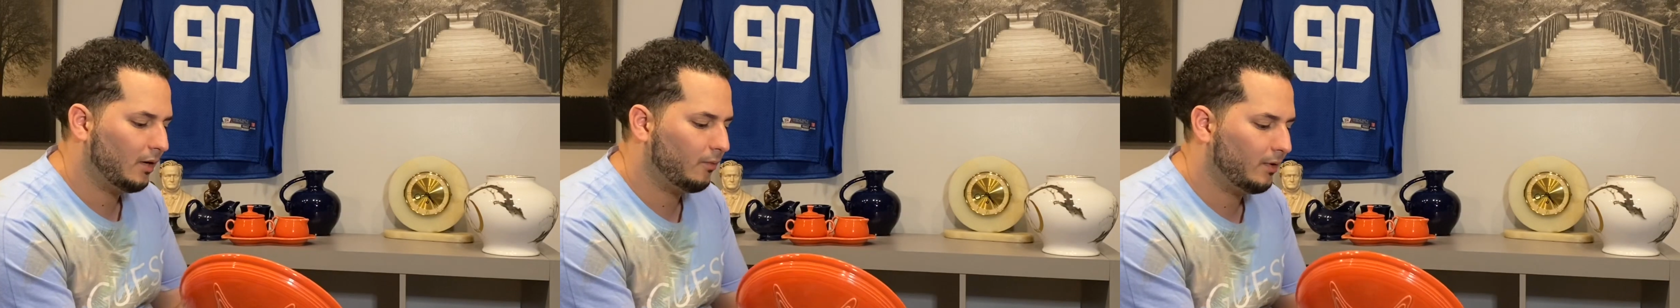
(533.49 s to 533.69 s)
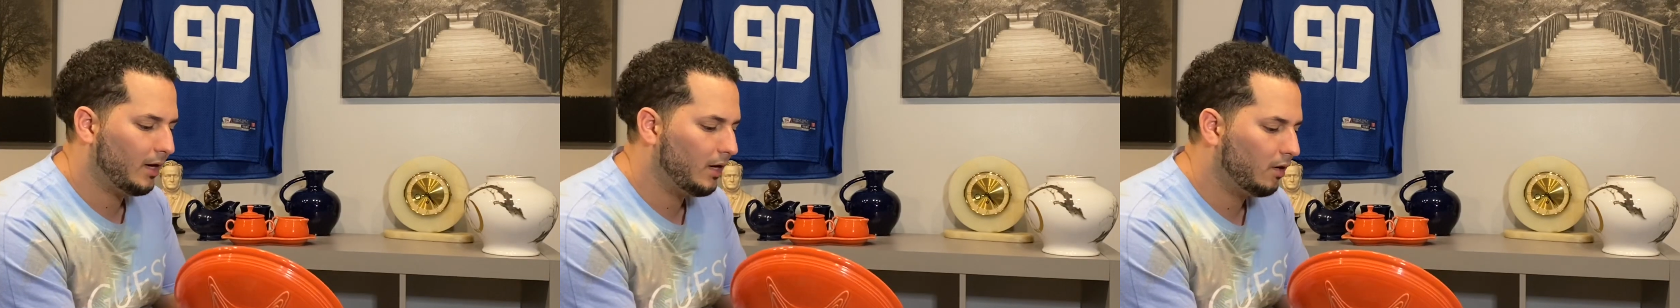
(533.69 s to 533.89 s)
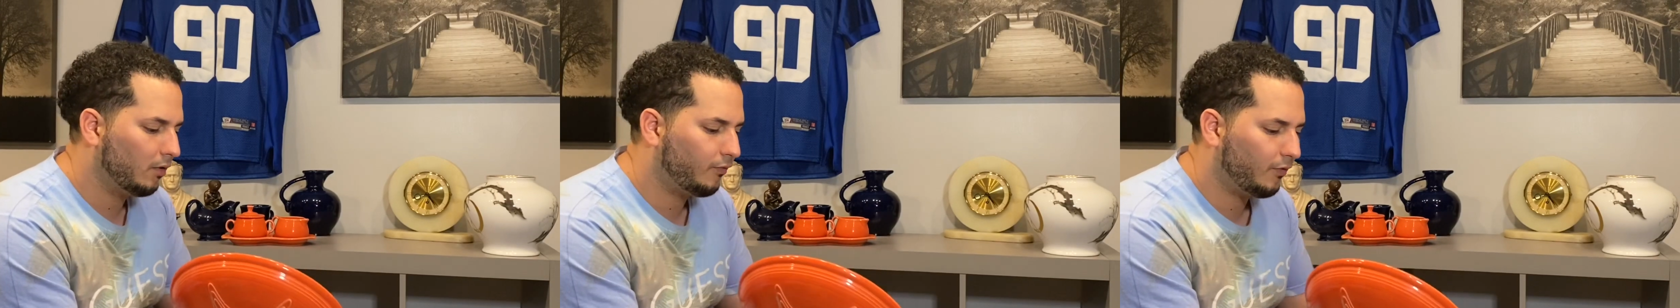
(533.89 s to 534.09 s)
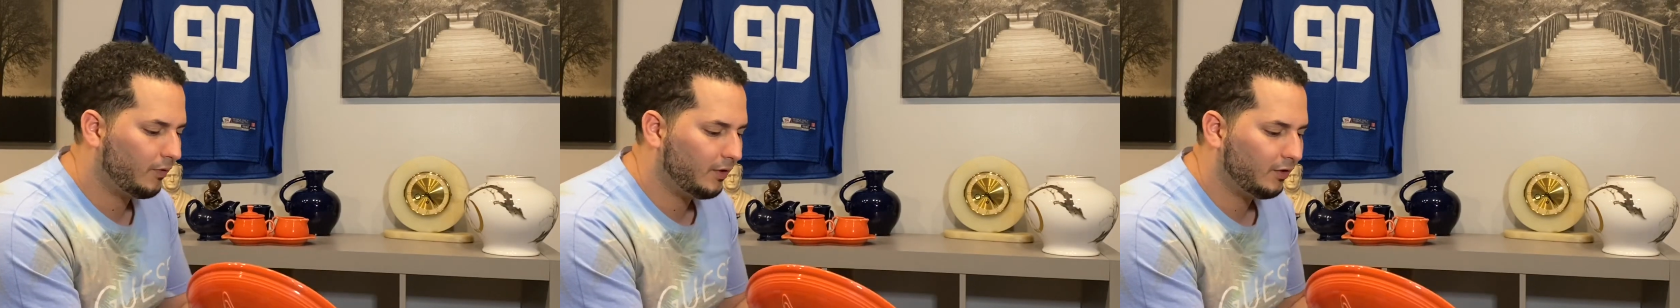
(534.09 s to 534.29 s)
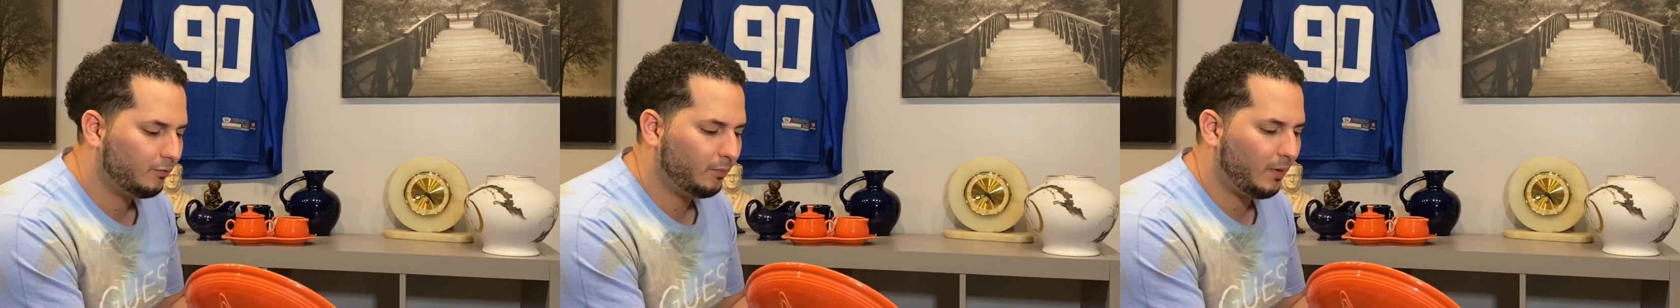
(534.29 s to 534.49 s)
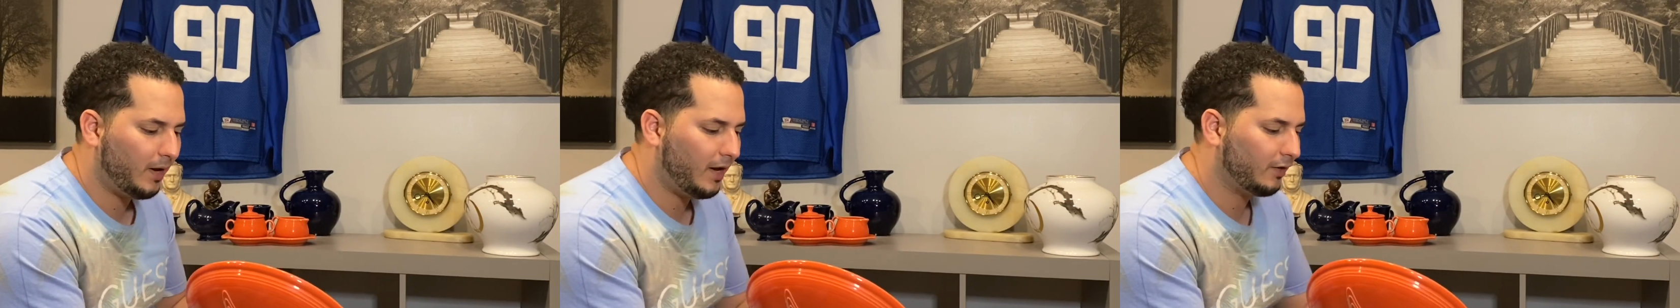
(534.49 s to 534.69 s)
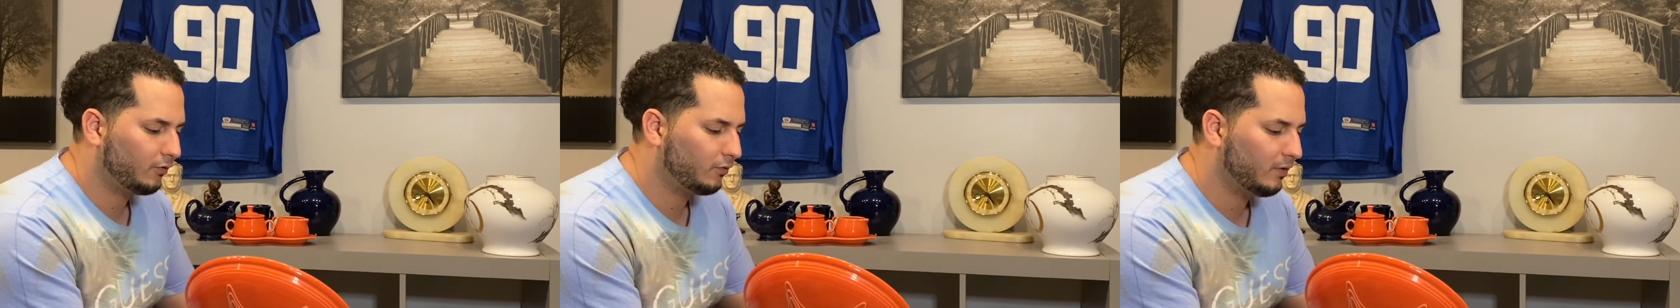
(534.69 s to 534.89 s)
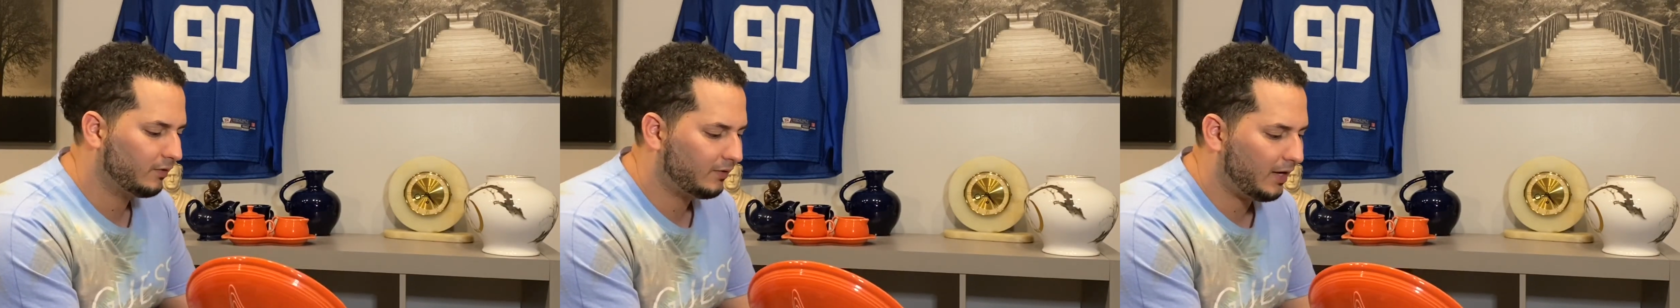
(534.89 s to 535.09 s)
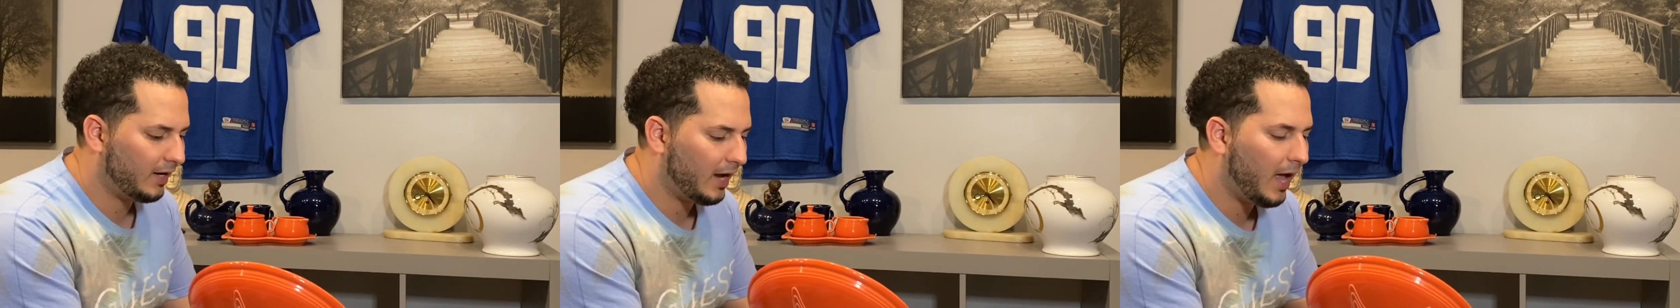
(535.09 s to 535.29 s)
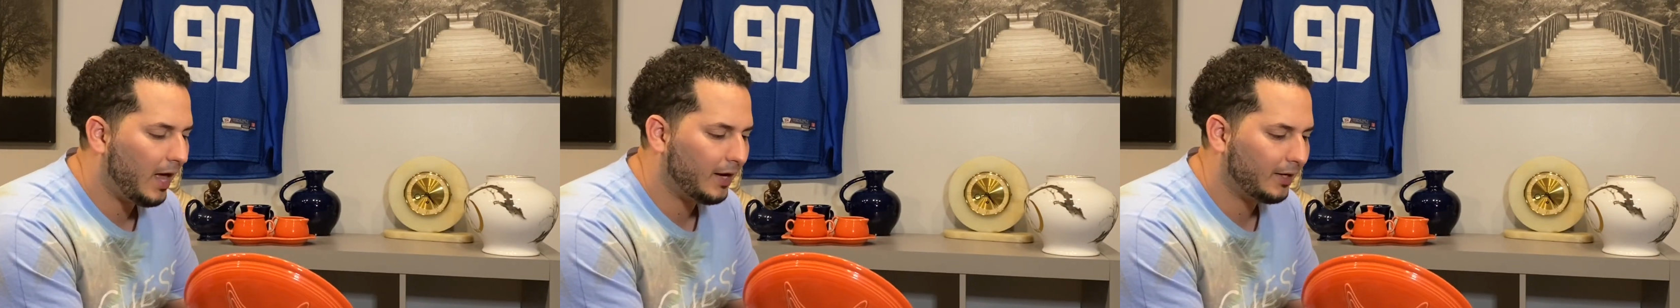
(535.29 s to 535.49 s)
when I look for this plate, as soon as I
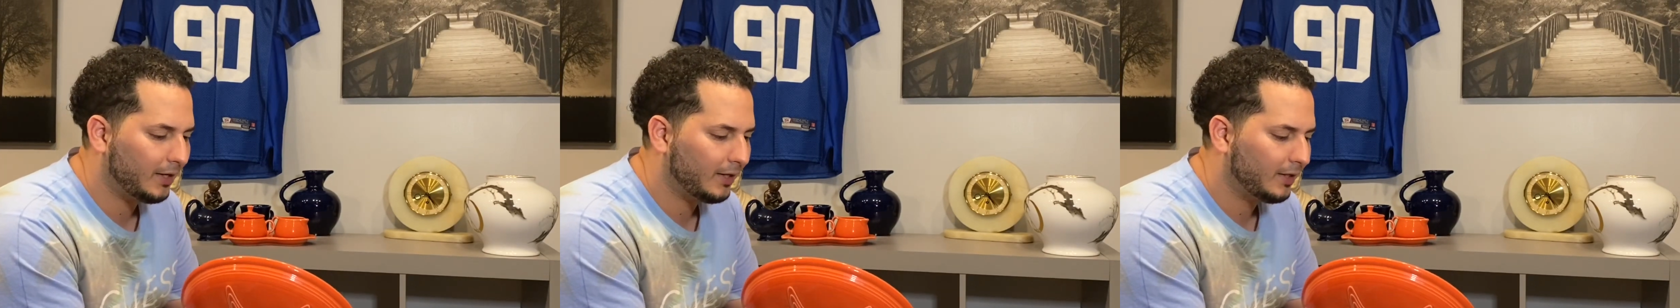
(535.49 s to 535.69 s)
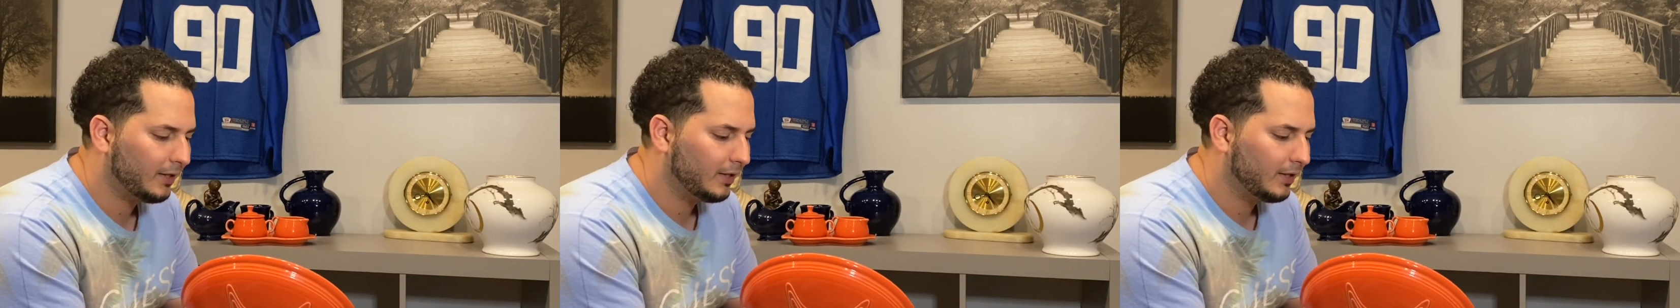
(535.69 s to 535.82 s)
got it,